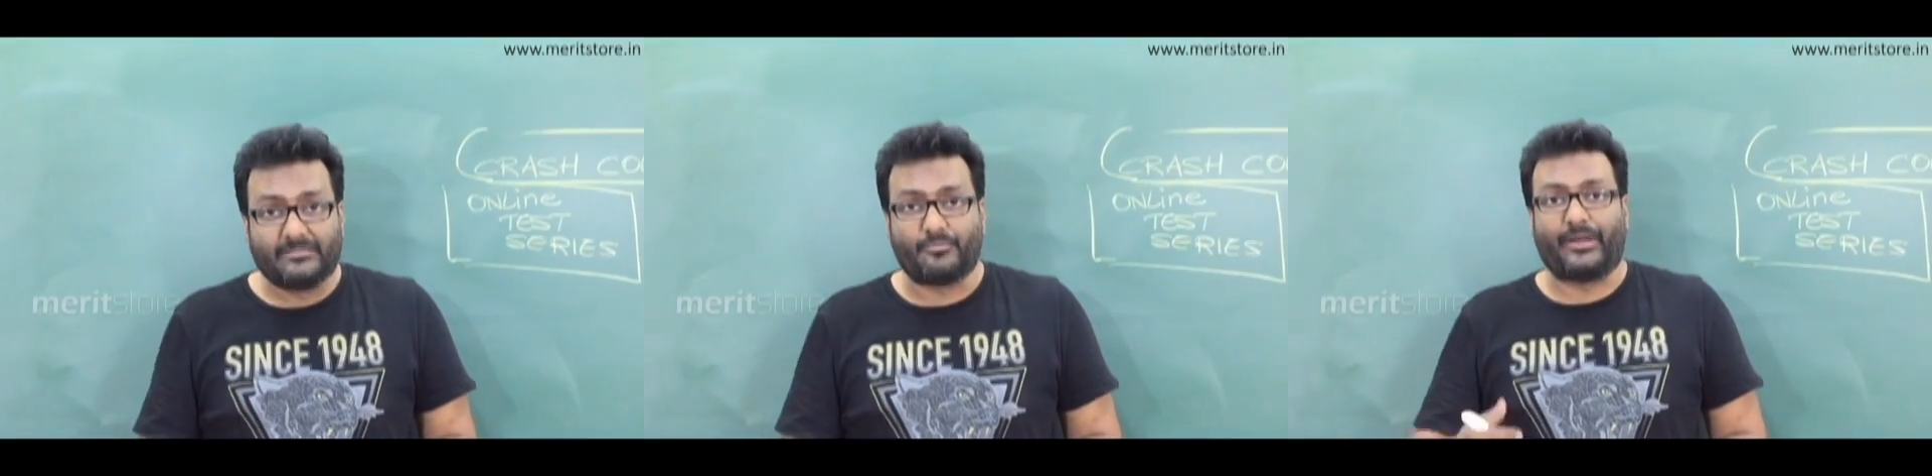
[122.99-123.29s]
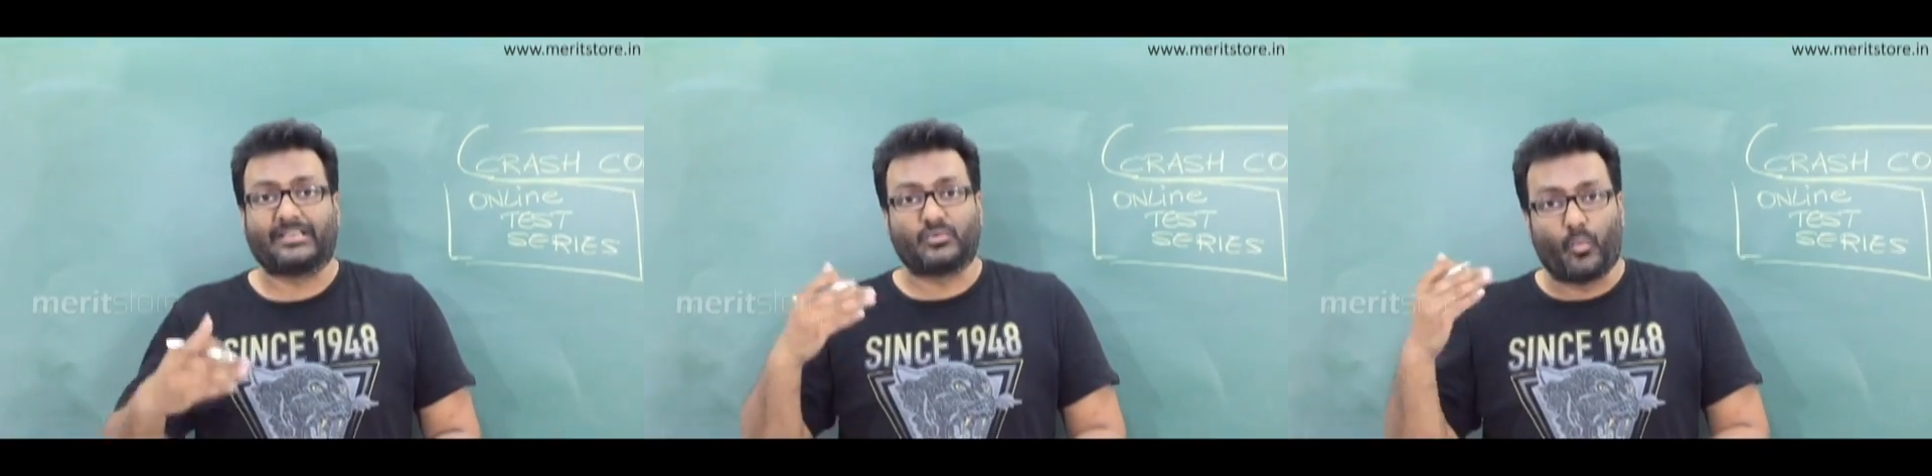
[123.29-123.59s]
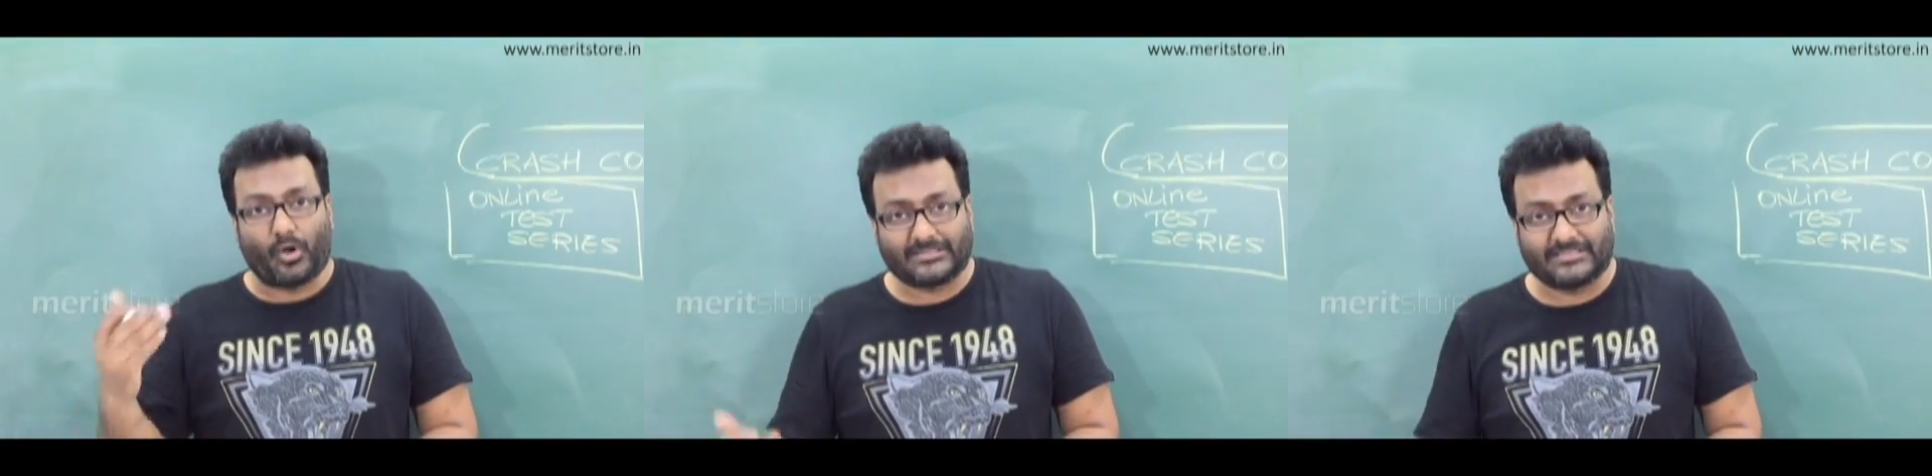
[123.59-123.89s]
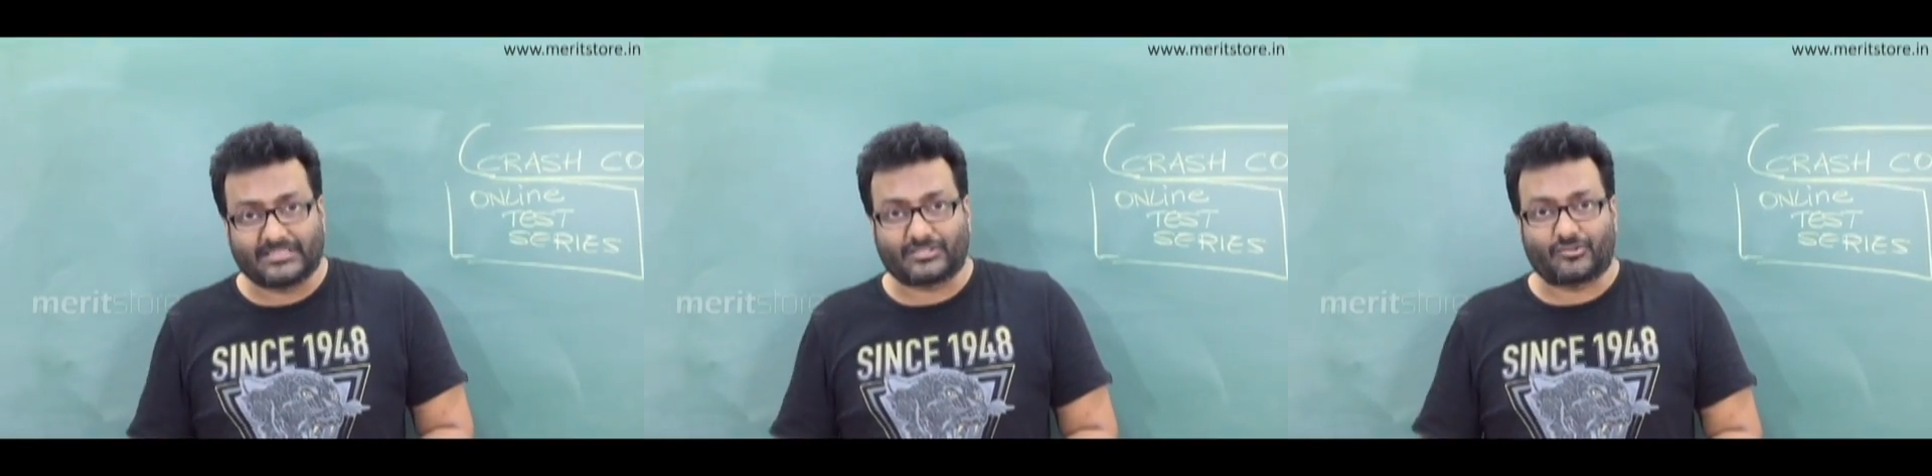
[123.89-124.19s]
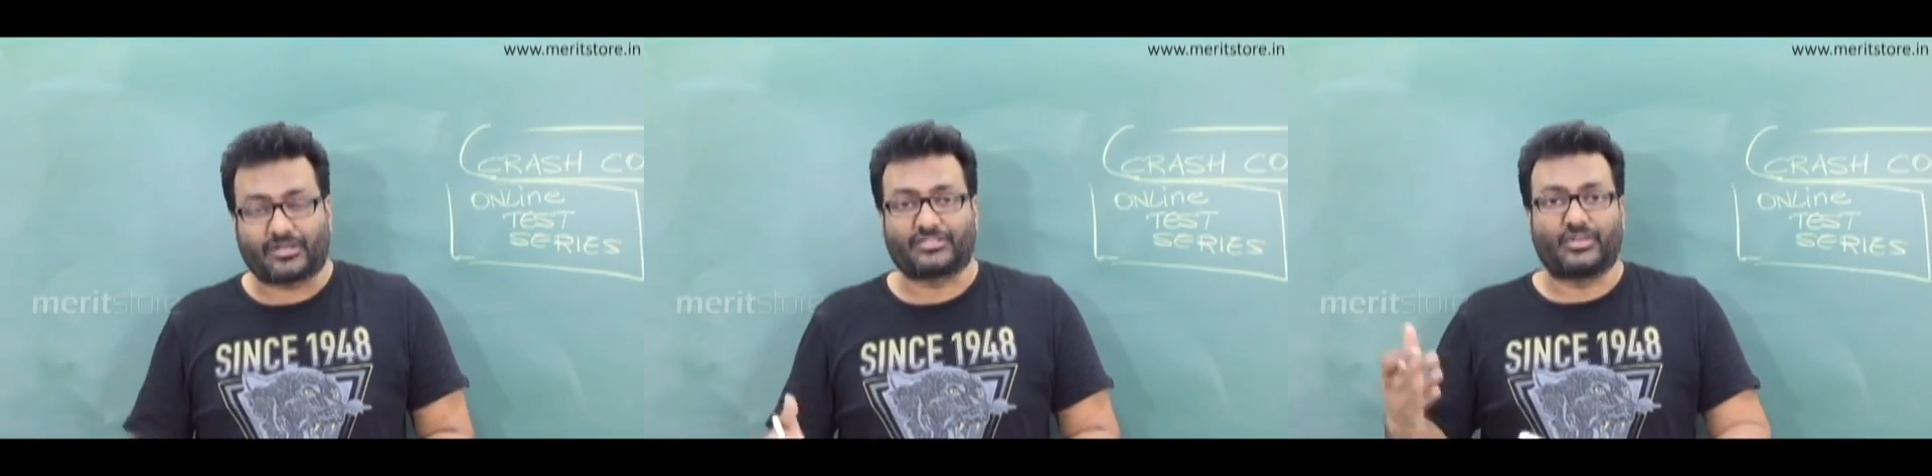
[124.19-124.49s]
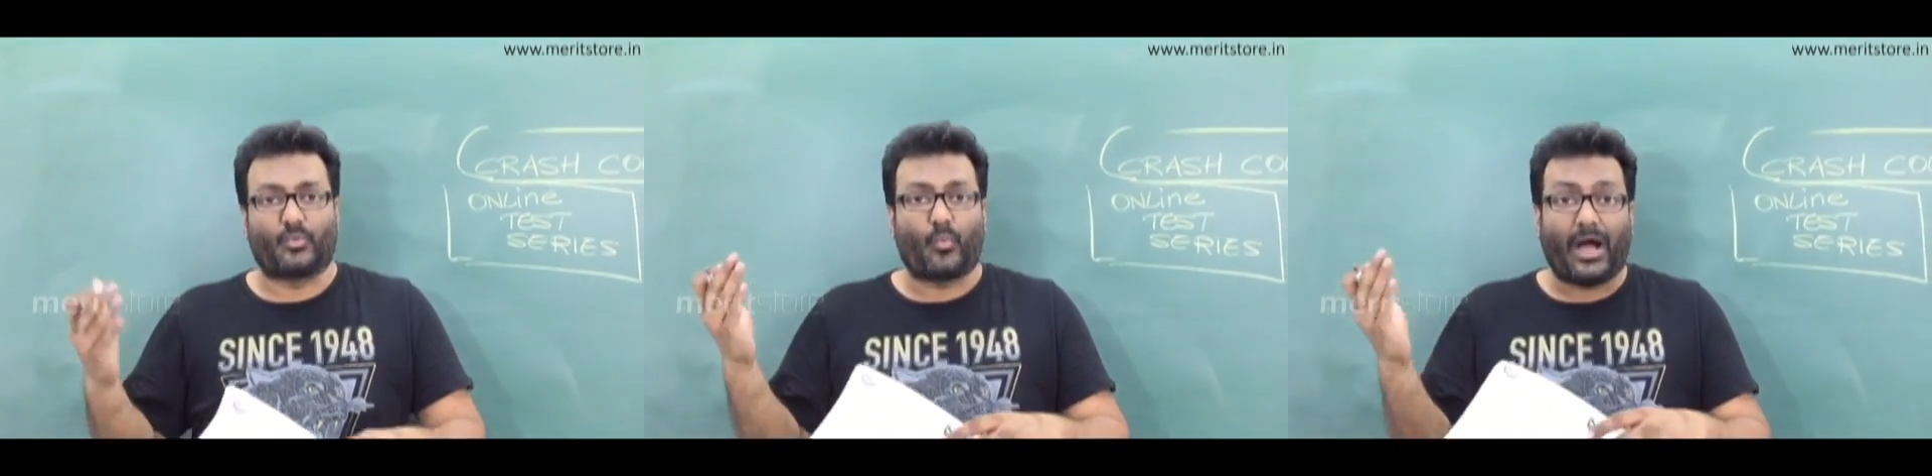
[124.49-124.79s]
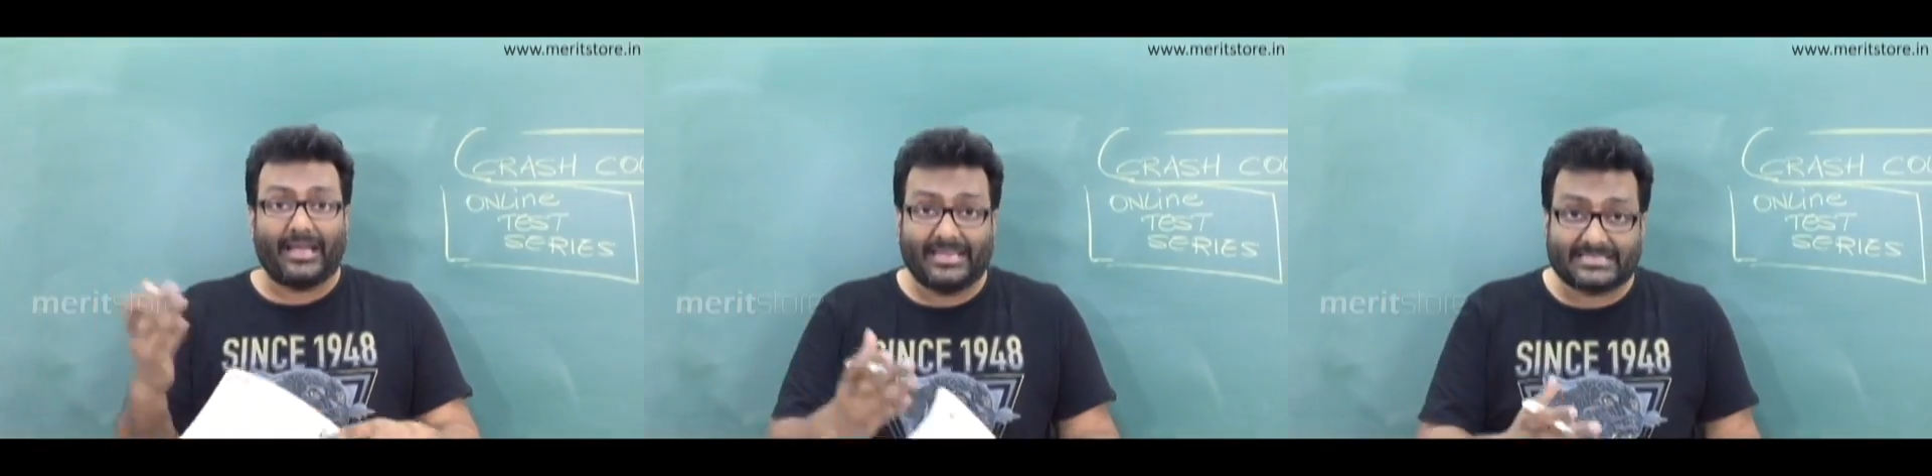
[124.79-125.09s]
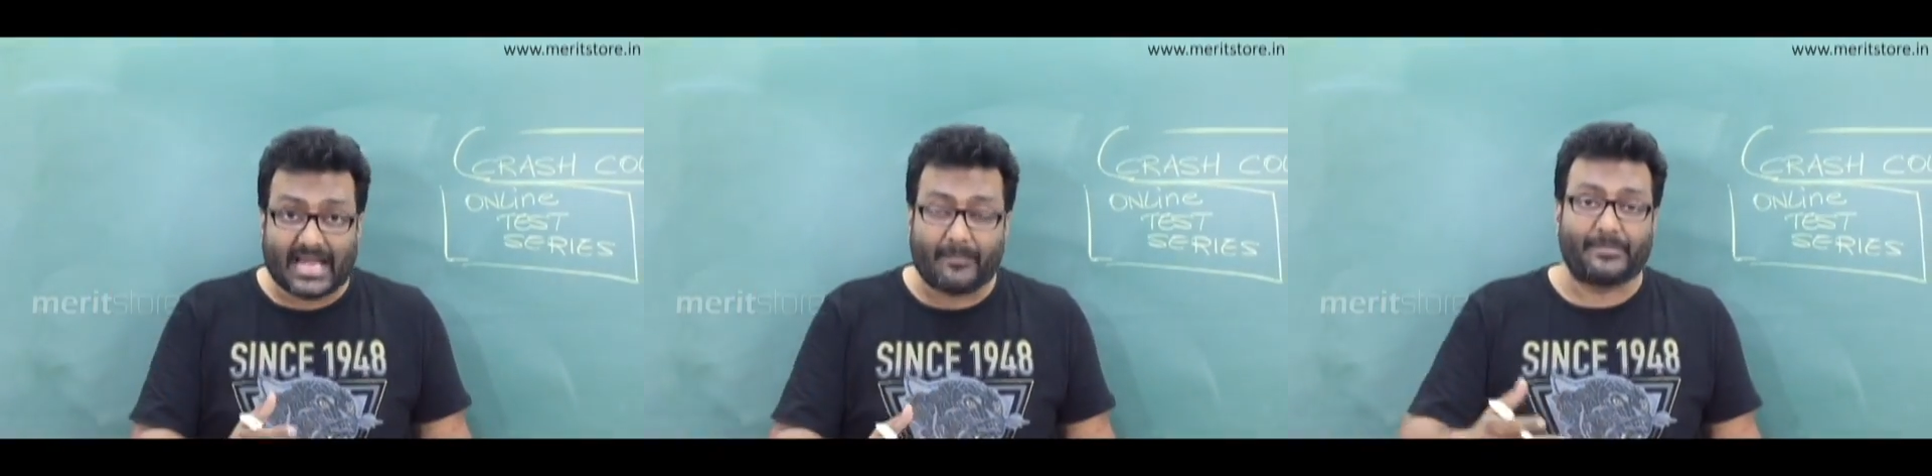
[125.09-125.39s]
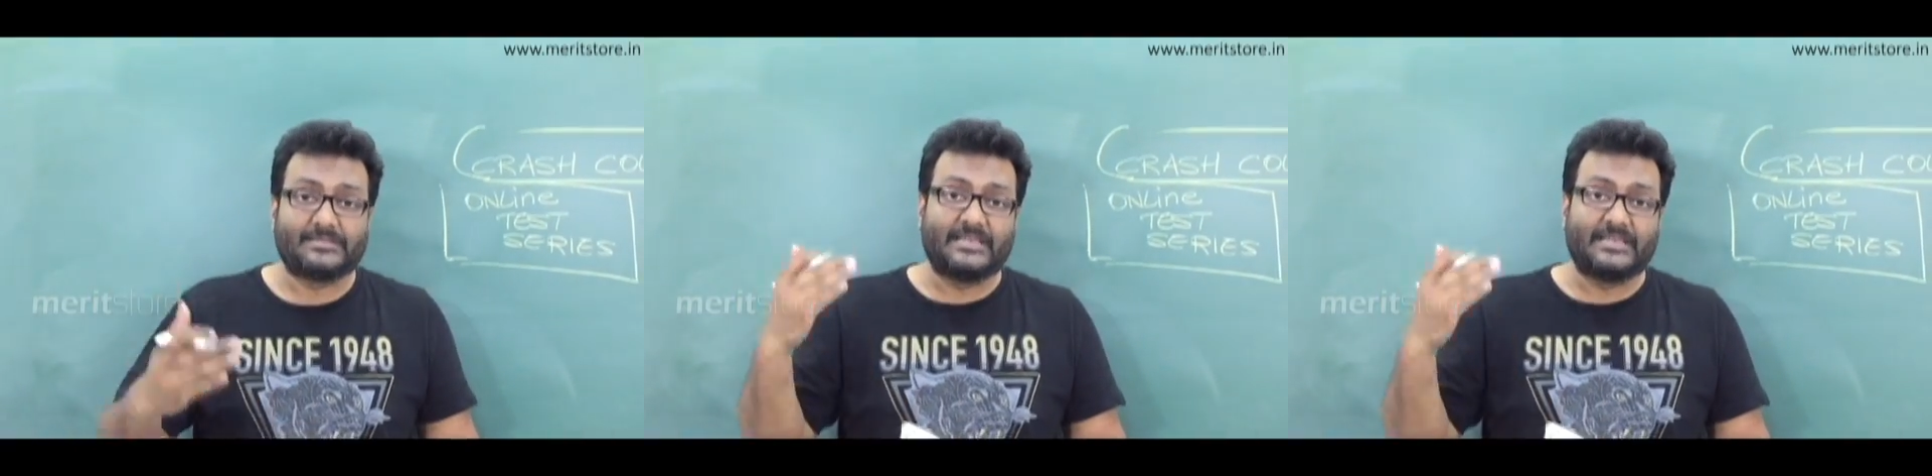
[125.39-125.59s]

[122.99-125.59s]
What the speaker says: it breaks, what's the structure, why it happens,